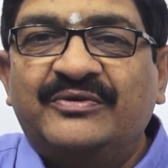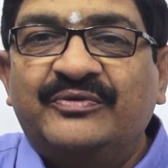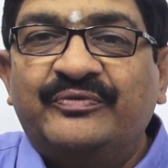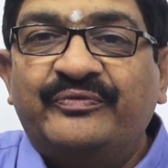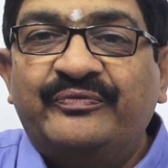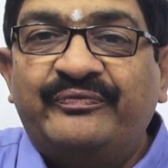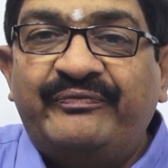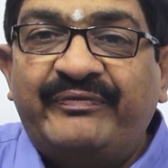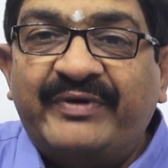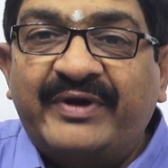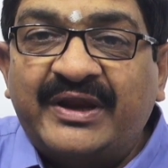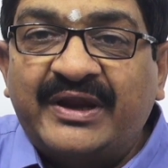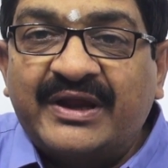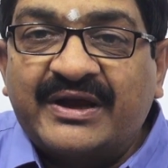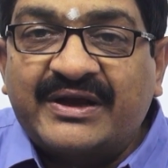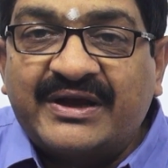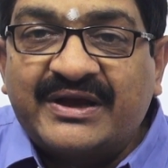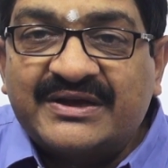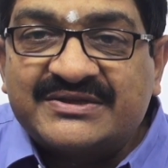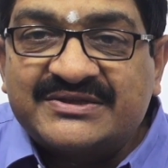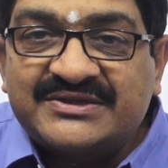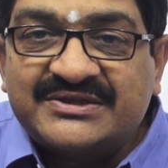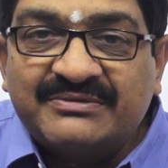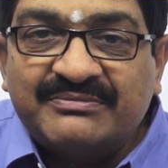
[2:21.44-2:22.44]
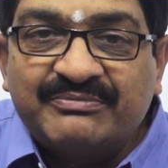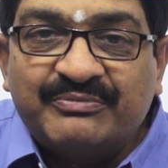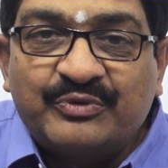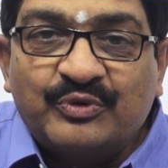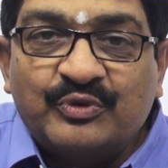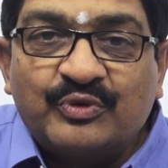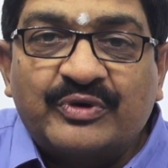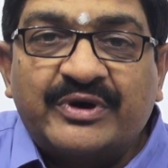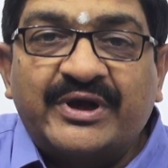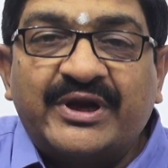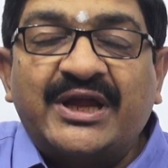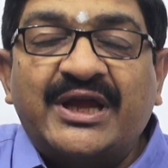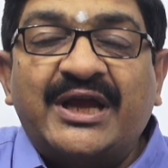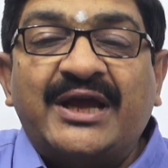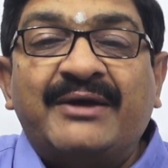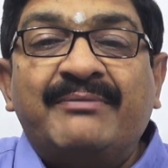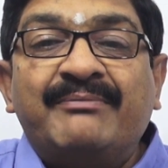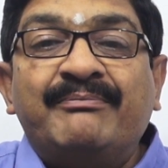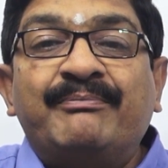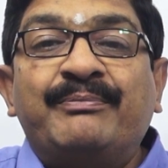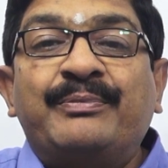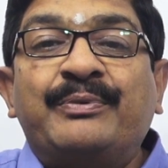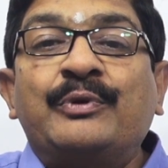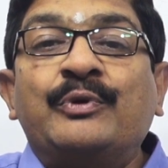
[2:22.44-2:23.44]
When a custom broker
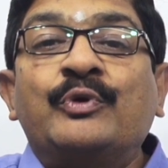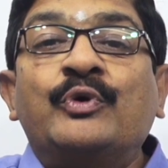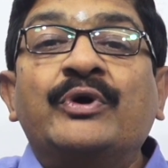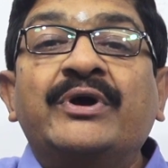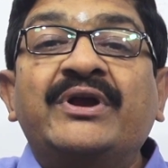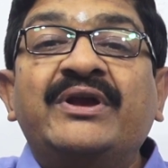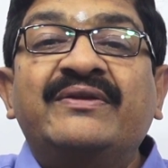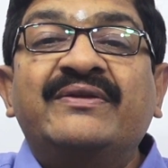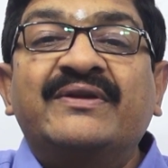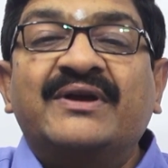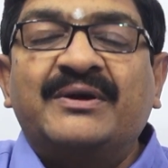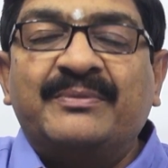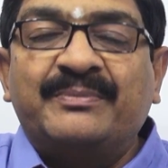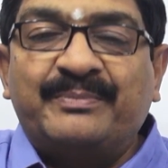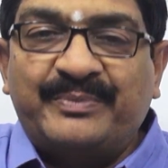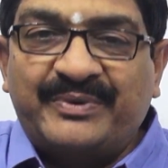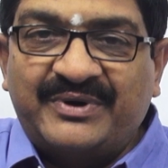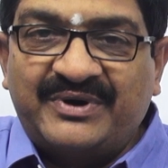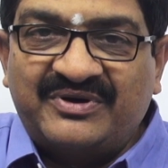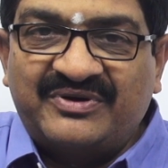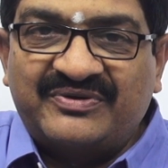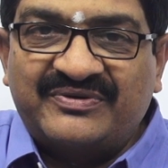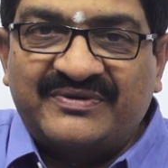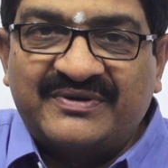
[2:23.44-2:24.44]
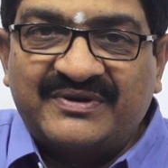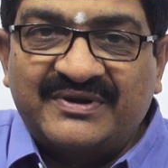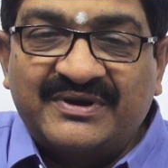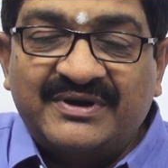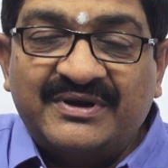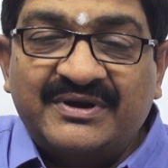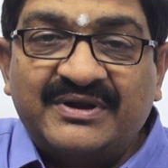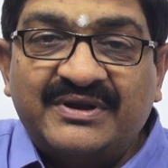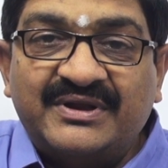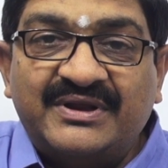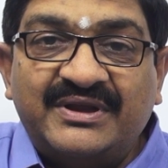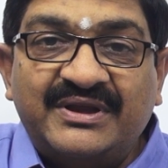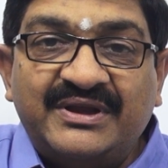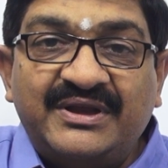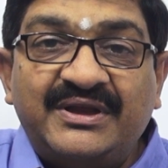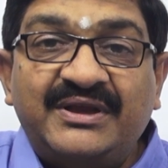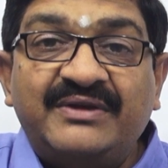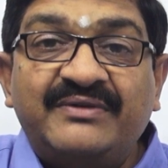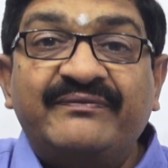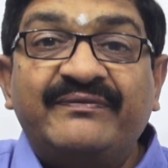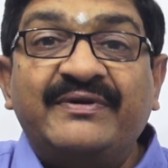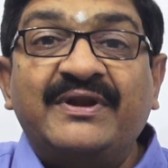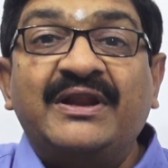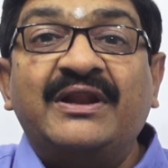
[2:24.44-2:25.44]
employs a person,
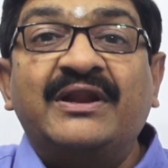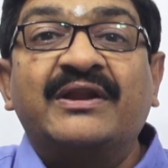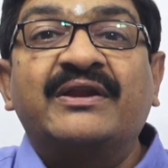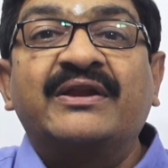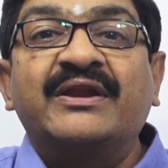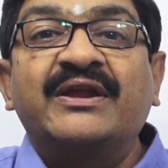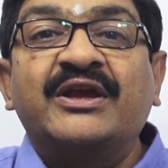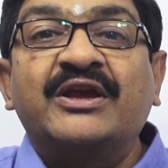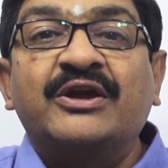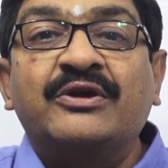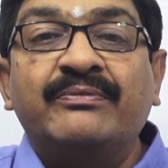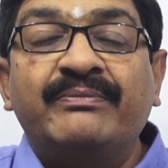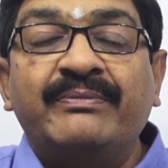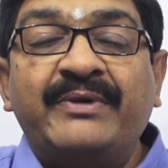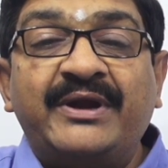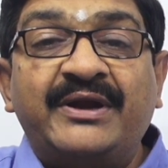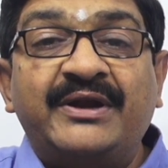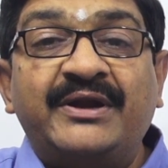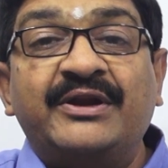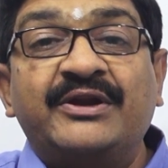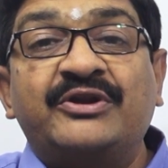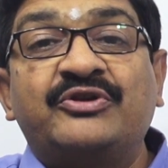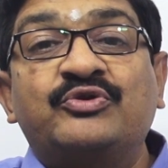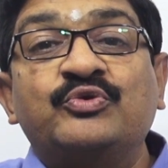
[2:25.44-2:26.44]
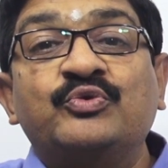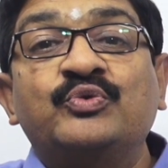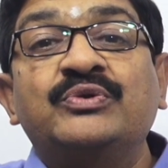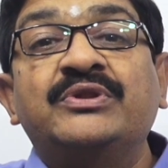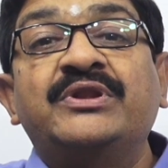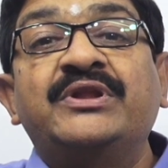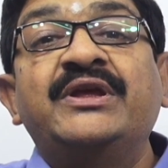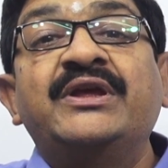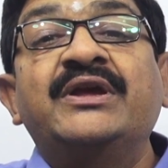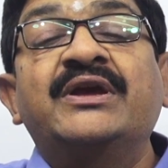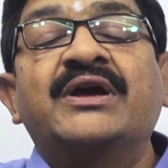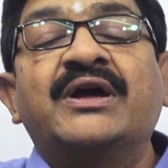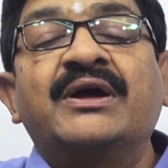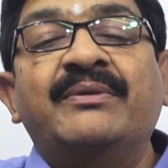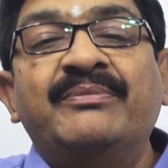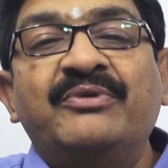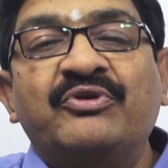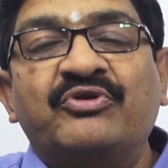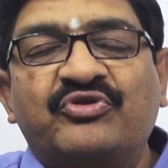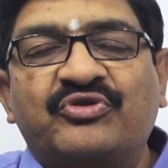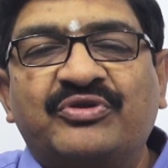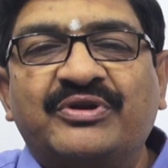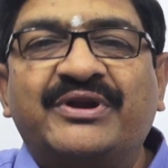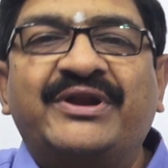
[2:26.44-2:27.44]
he will recommend it to the
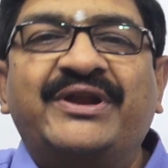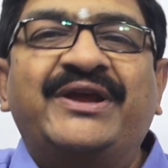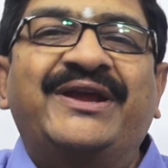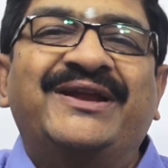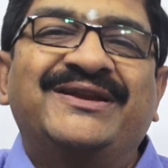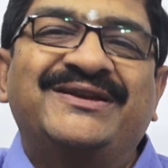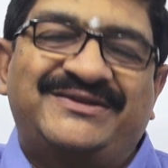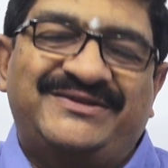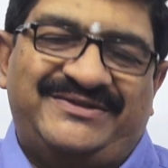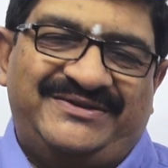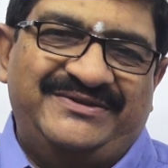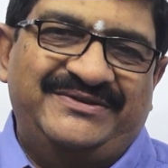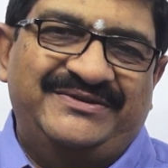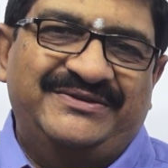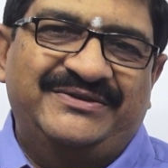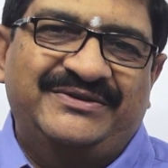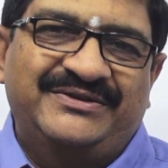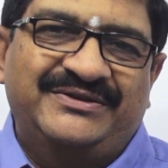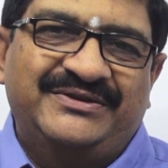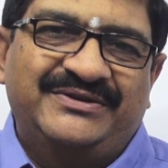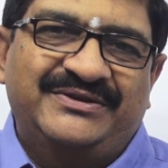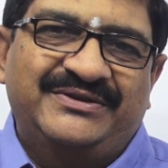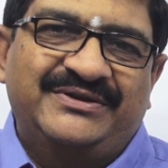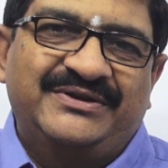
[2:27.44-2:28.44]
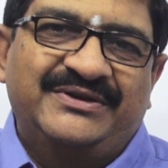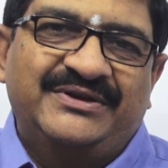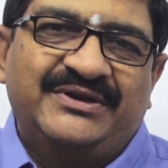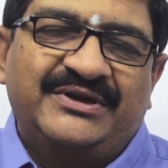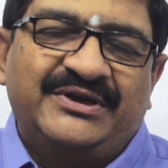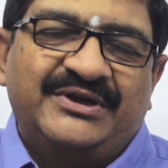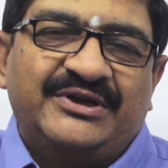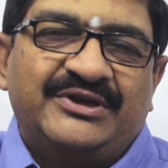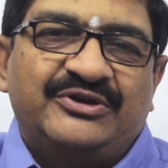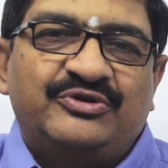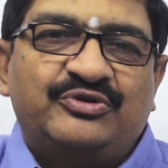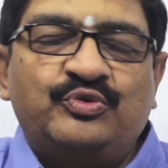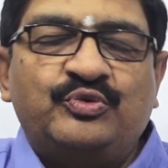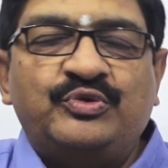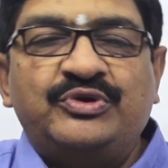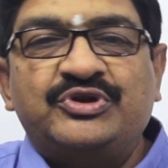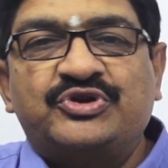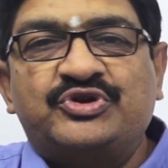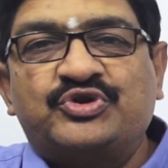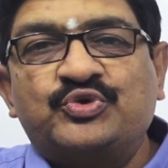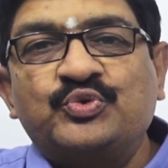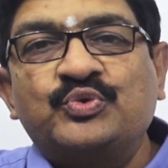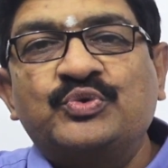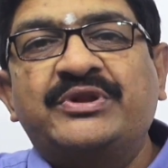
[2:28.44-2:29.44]
commissionerate to
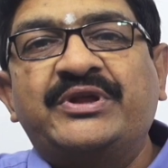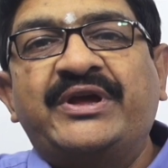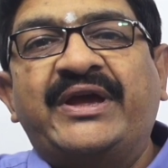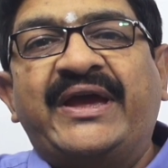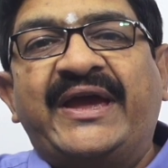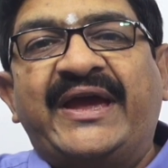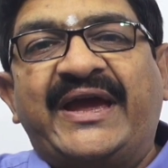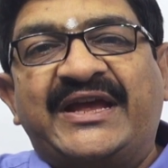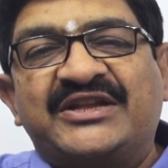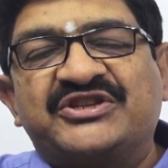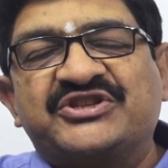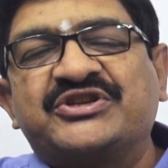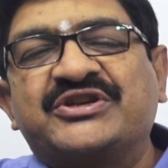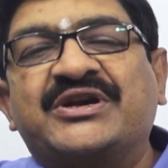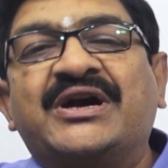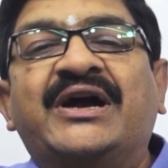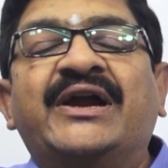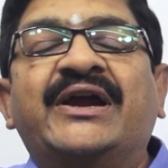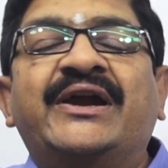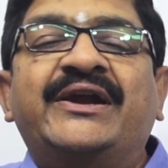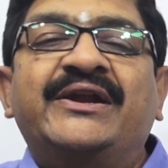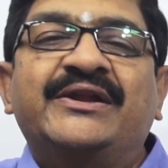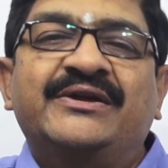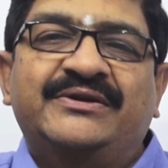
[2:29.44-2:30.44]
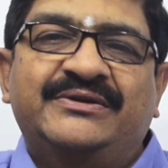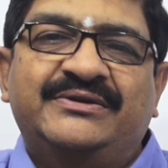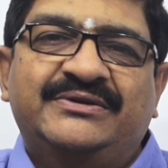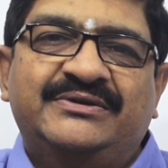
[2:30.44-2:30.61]
issue the H card.